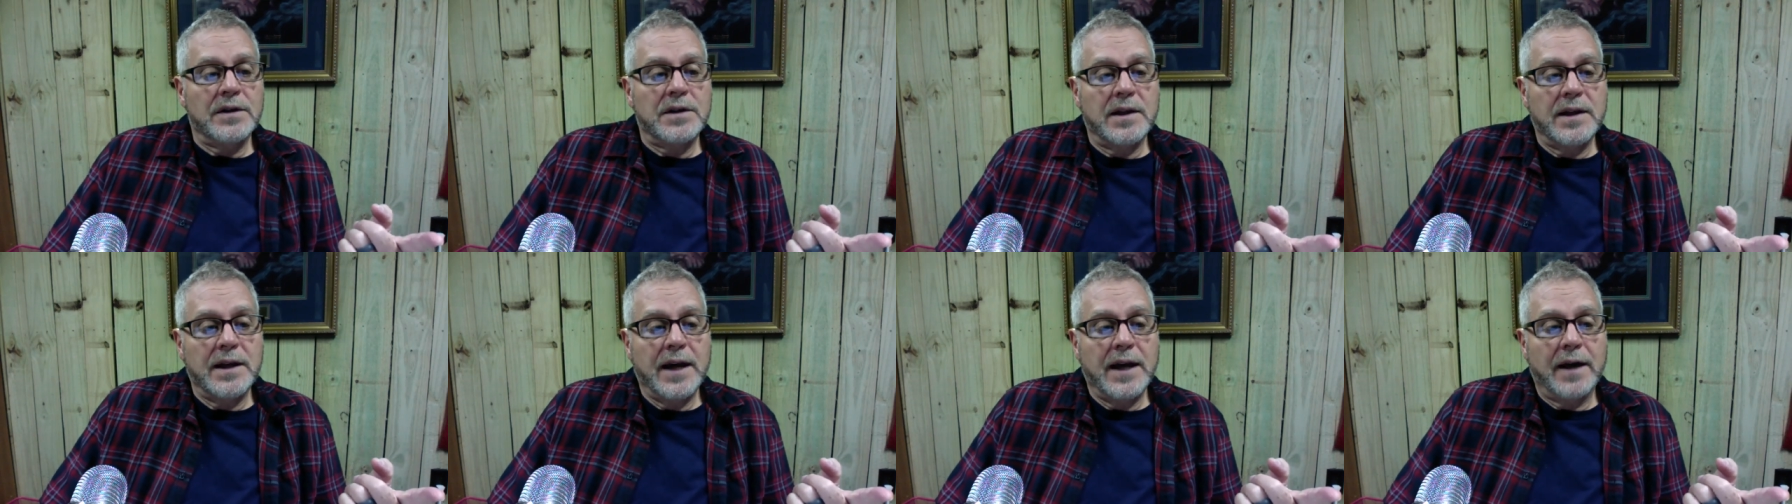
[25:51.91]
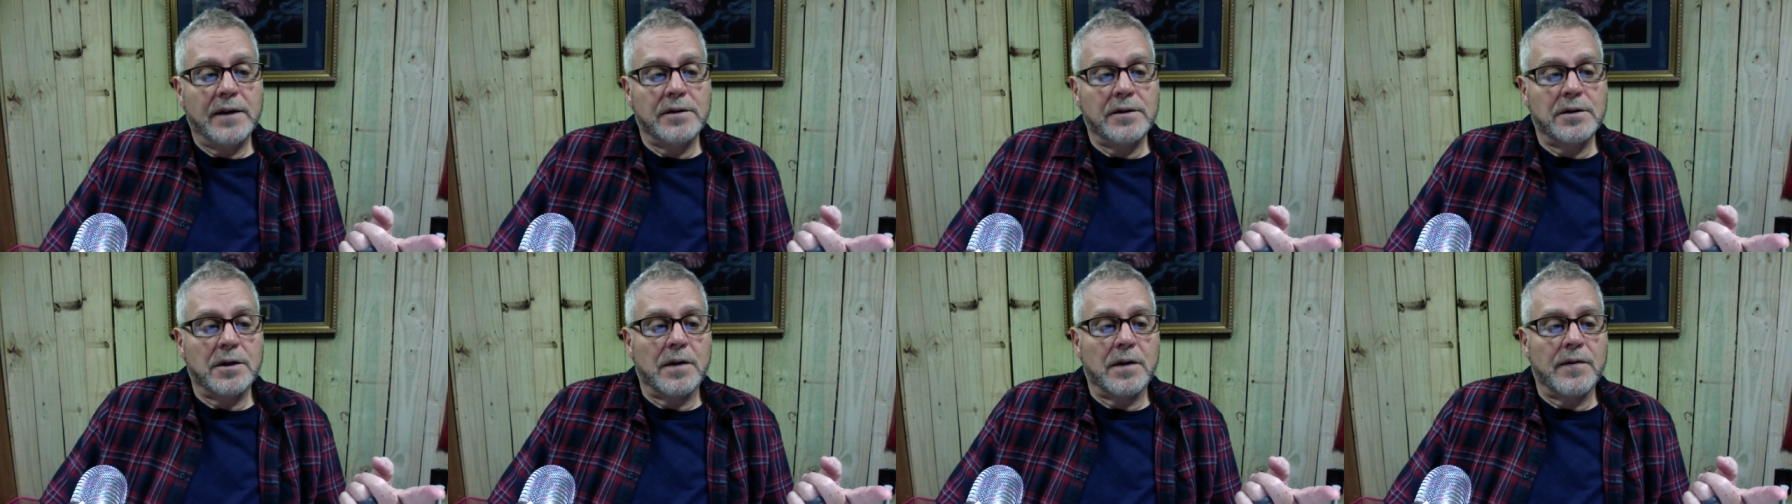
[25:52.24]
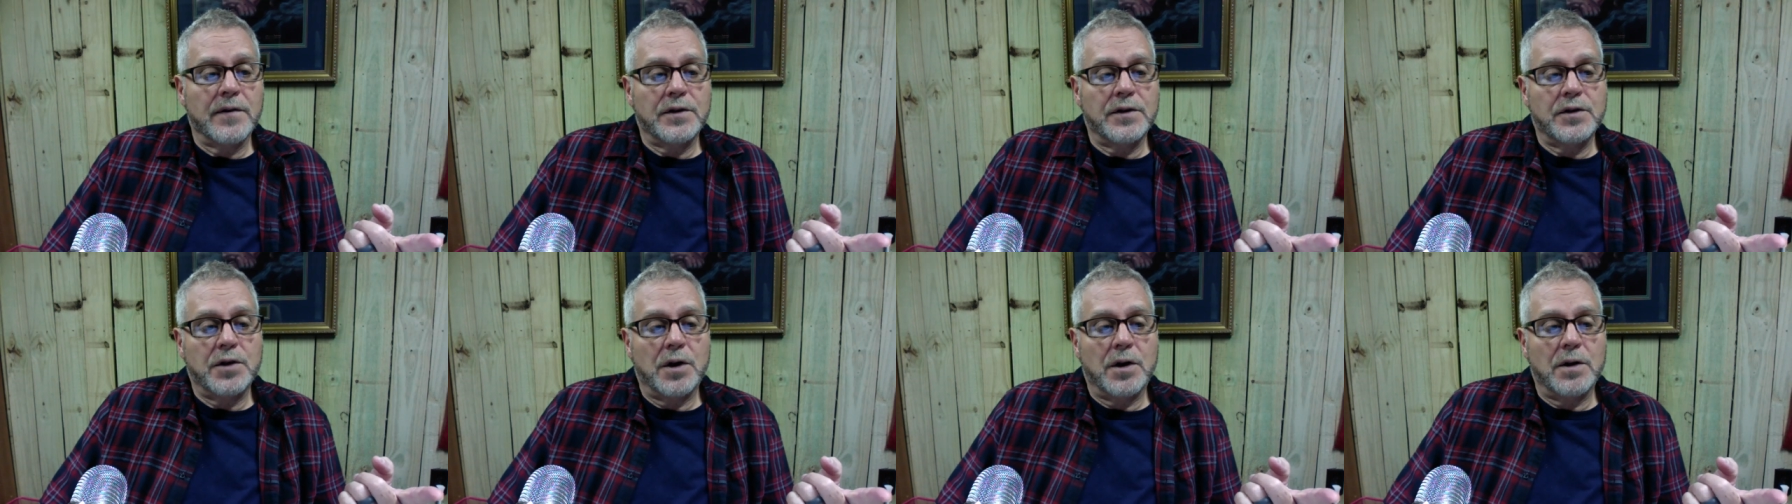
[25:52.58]
to the angel of
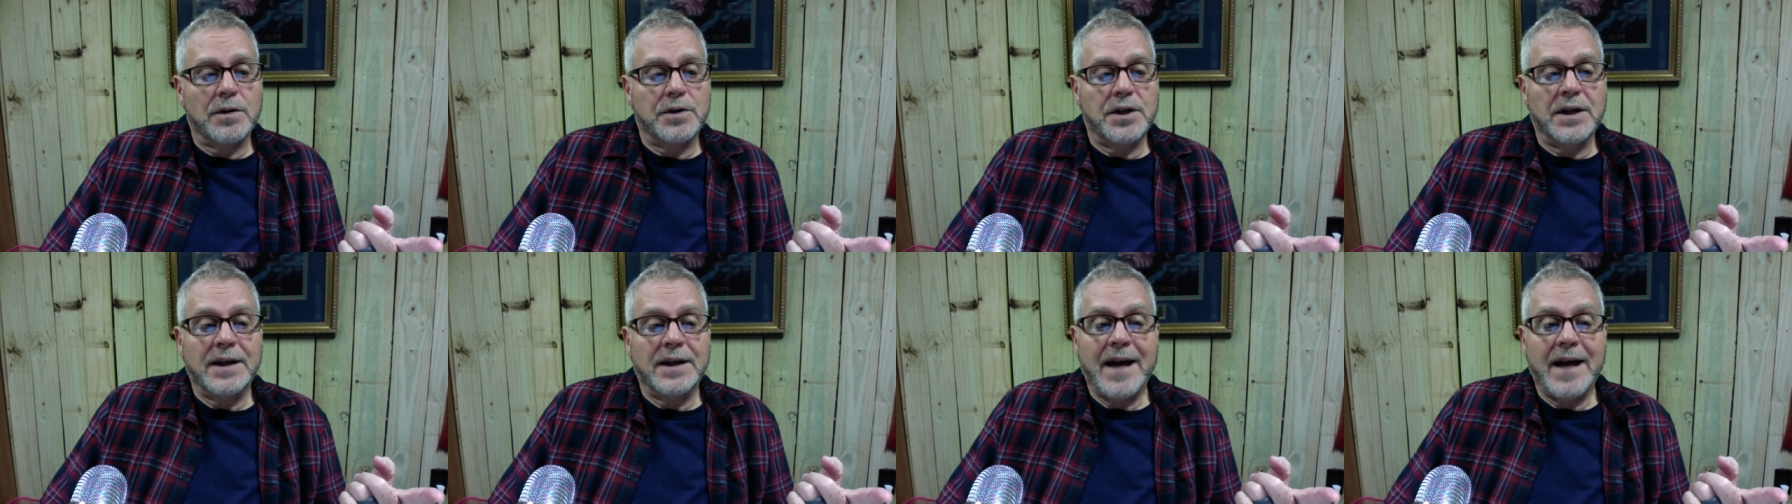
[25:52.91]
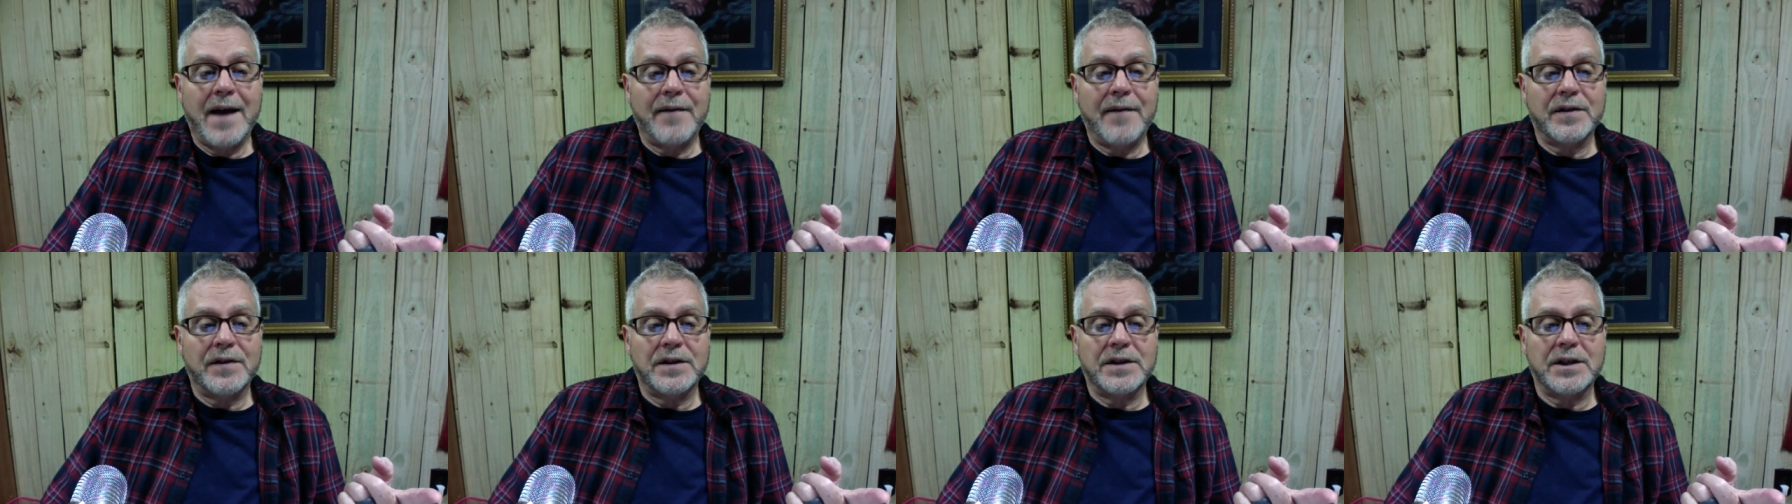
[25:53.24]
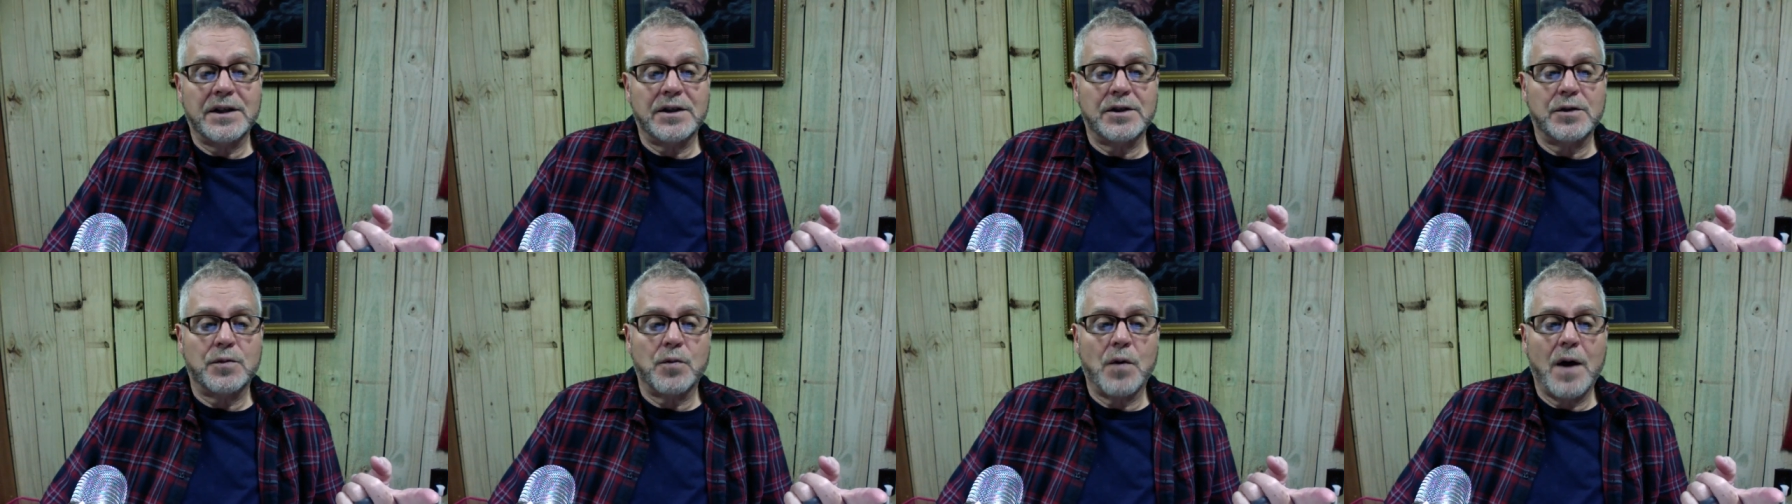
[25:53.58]
the church in
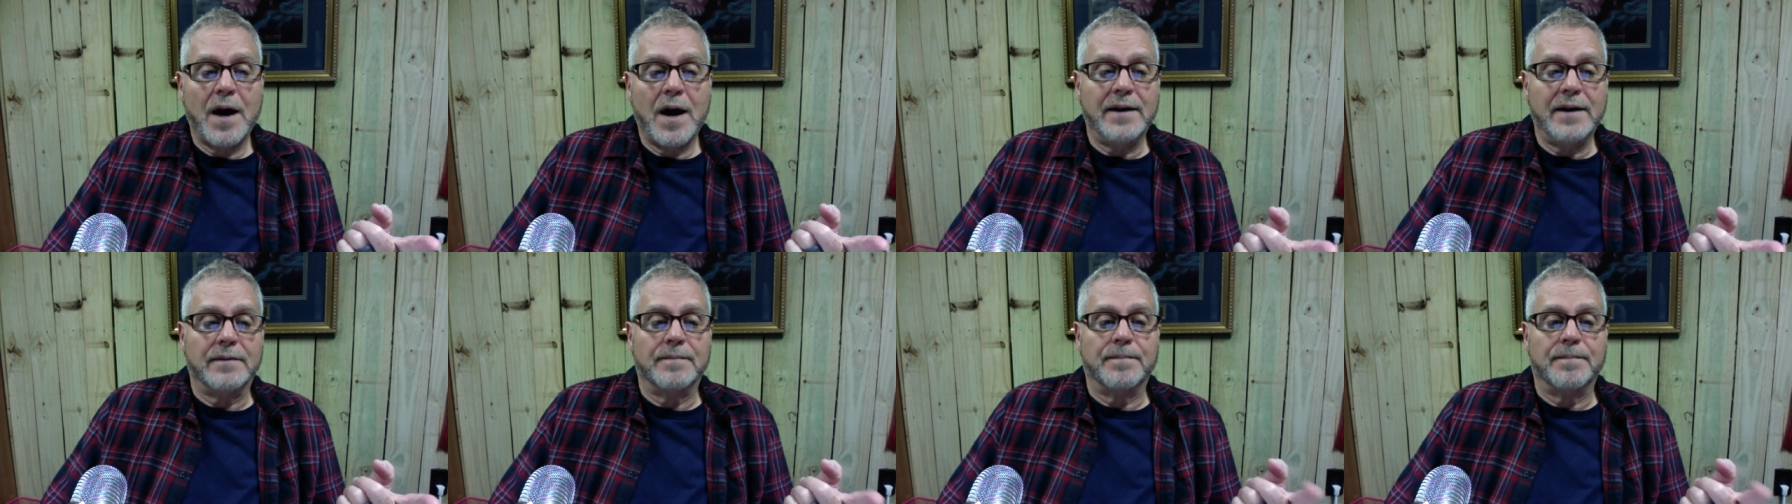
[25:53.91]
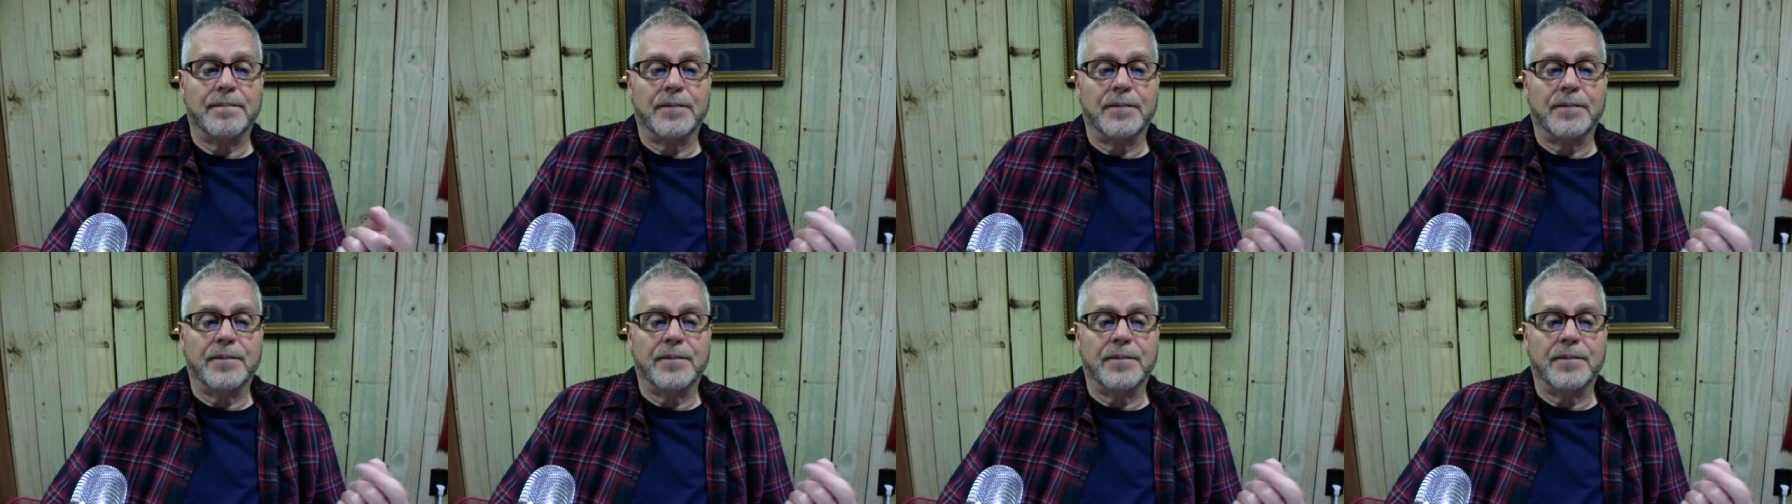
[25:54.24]
Ephesus write,